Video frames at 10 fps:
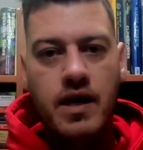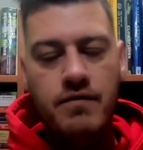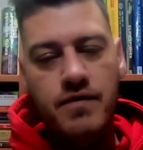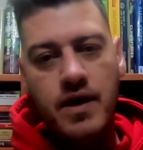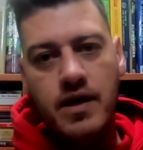
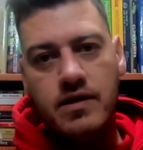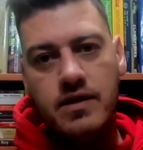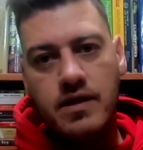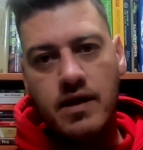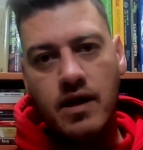If there is
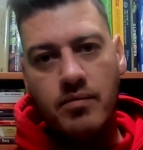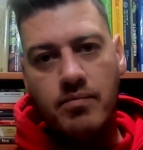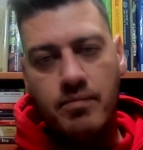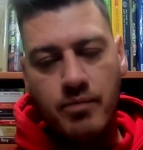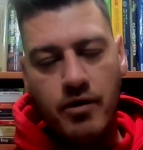still
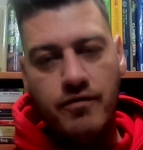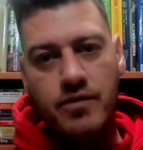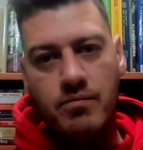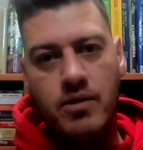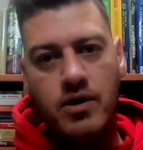a
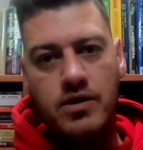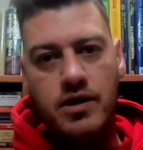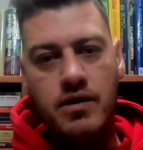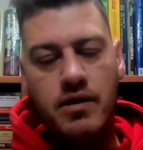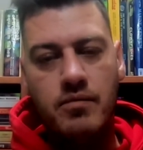profit
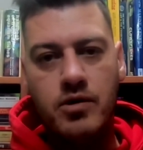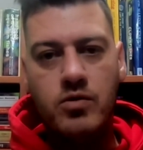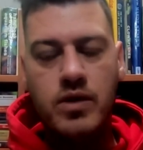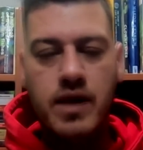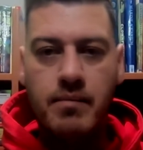margin
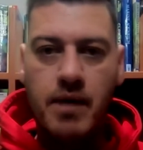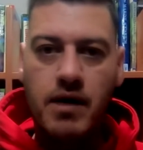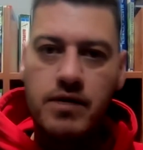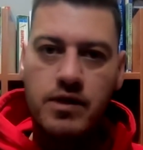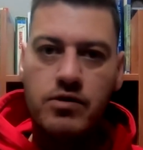between the
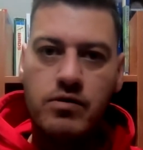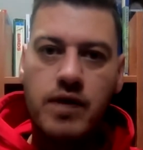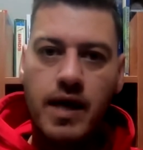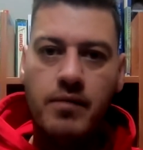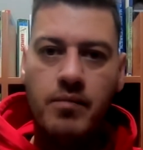amount that you
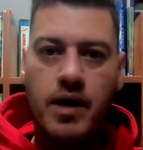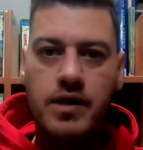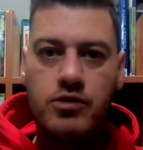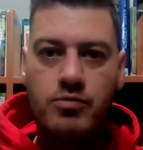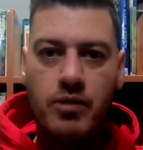can buy
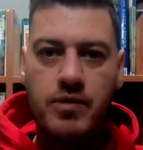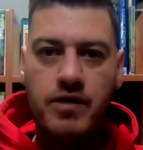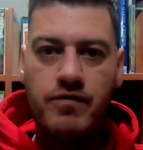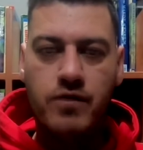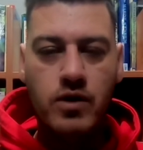this
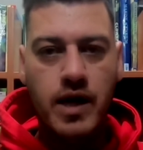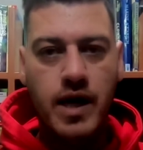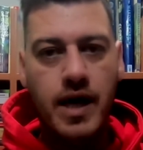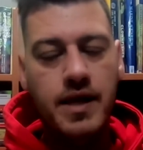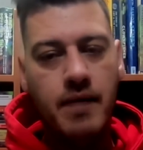property for
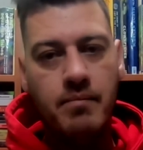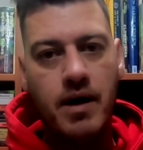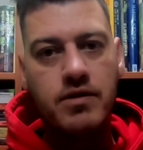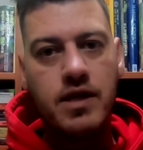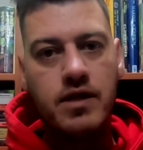and the
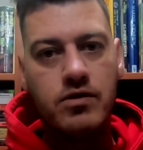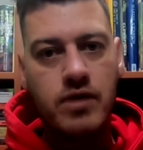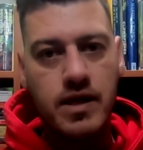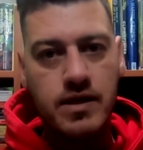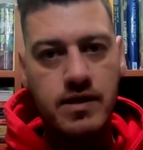amount that you
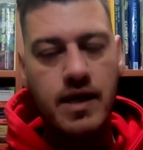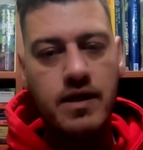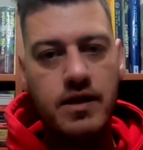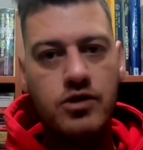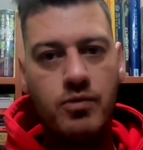can
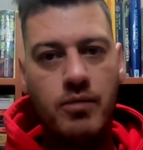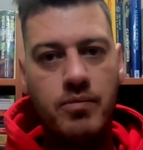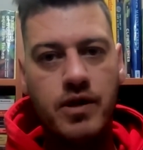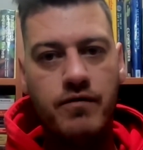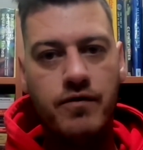sell this
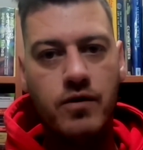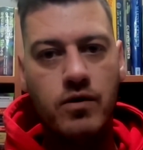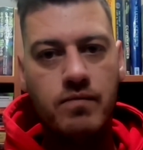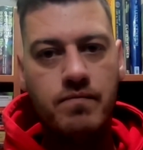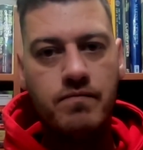property
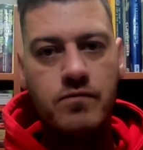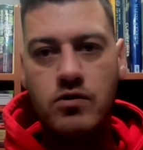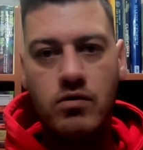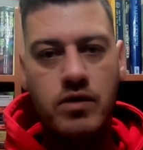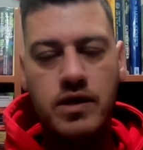for,
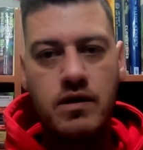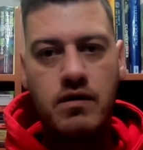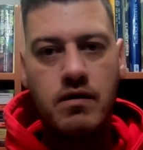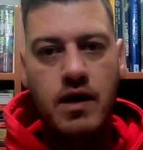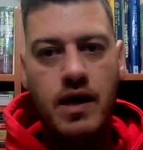your
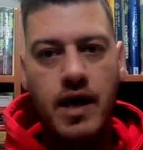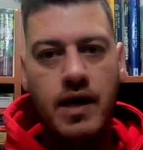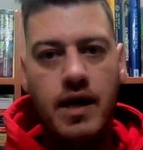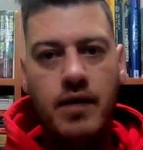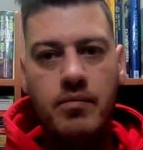risk
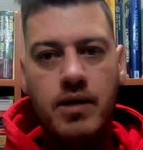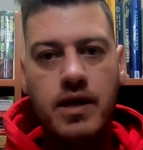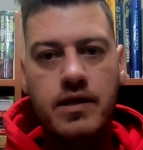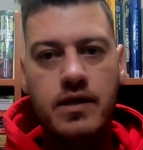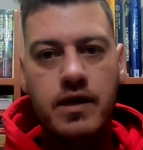and
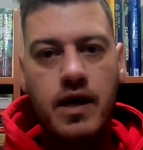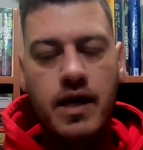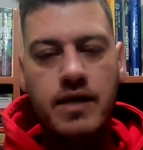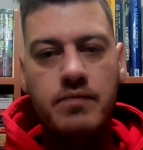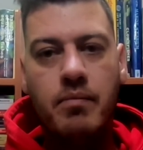liability
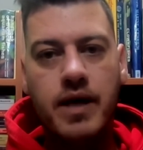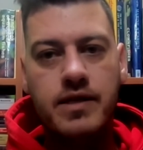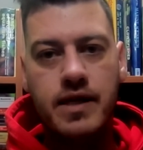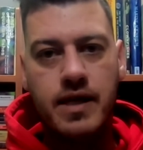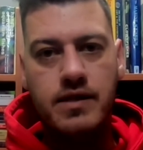is
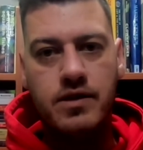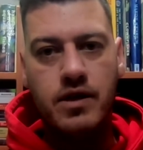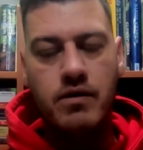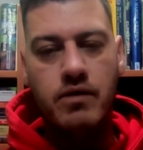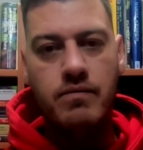basically
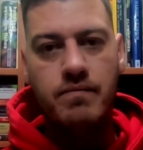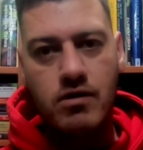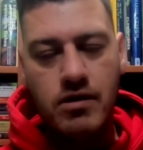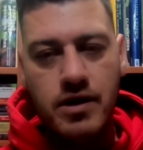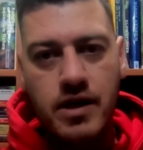zero.
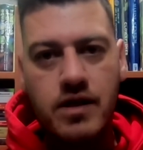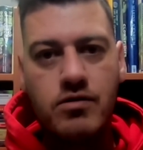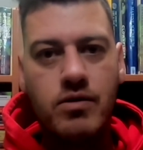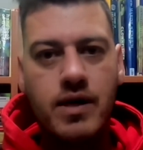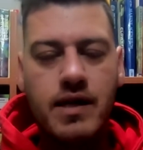Concluding
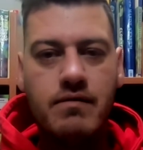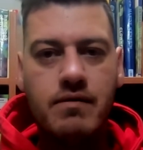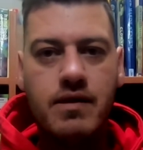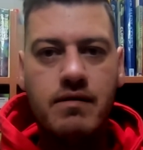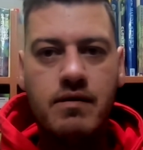this
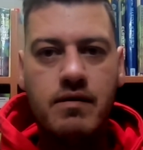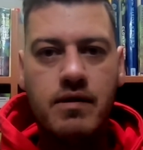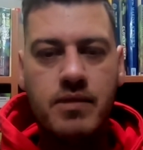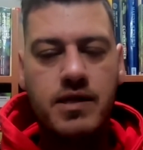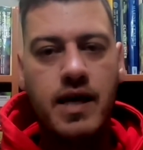quickly,
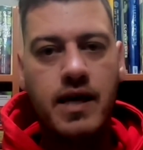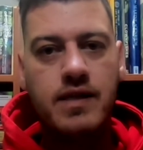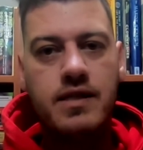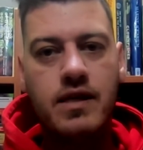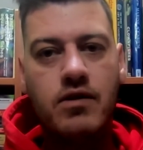the mistake
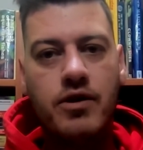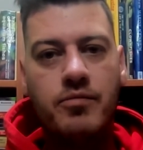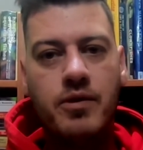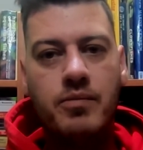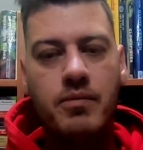I see a lot
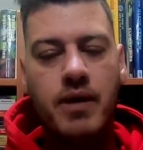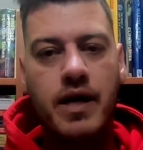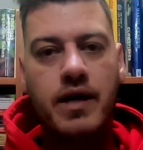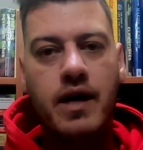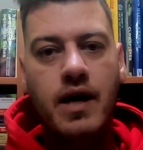of people
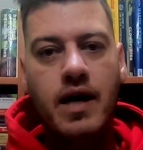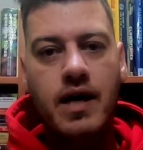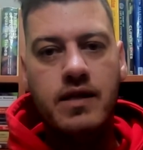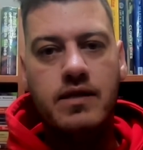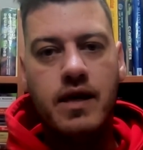make
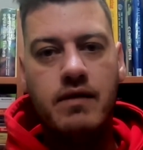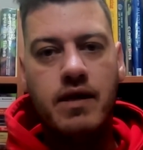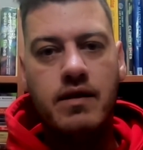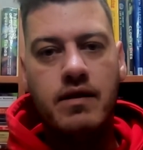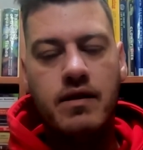is that
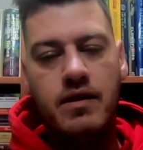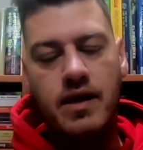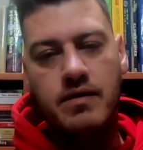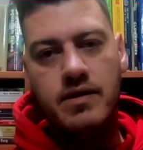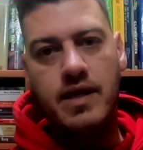
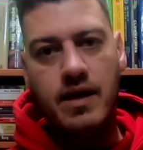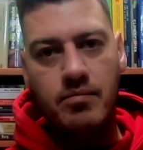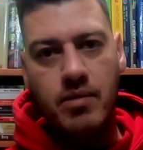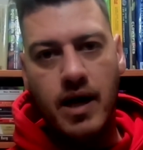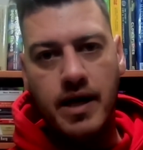they stare
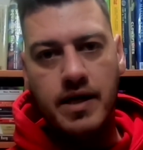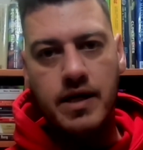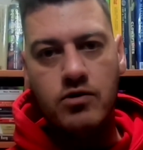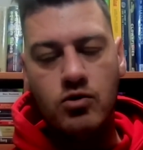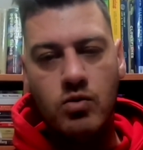blind
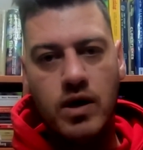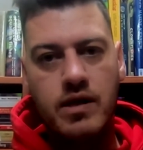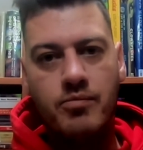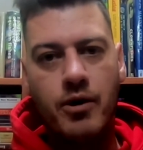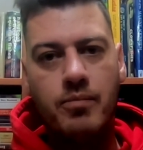into
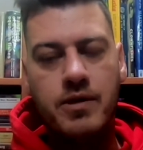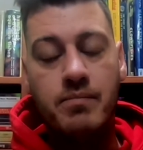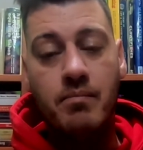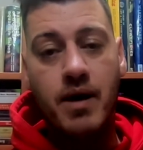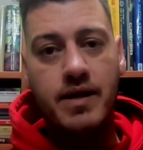what a property
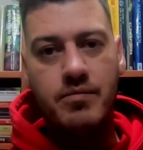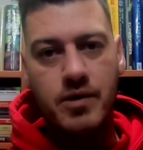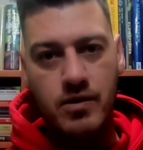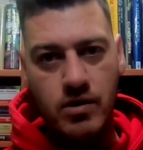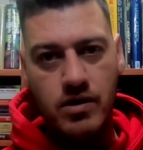might
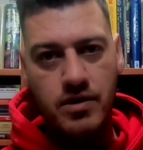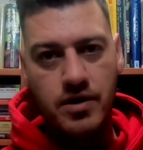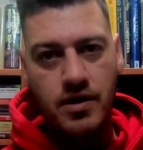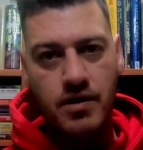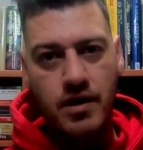be
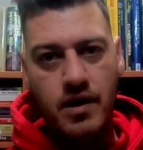worth.